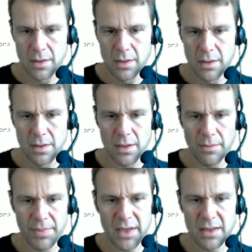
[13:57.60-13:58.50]
So
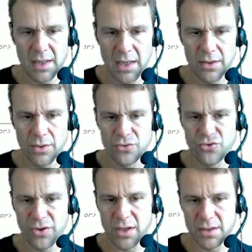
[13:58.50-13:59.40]
BT dot
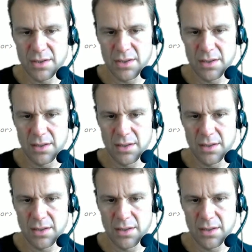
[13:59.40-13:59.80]
triggers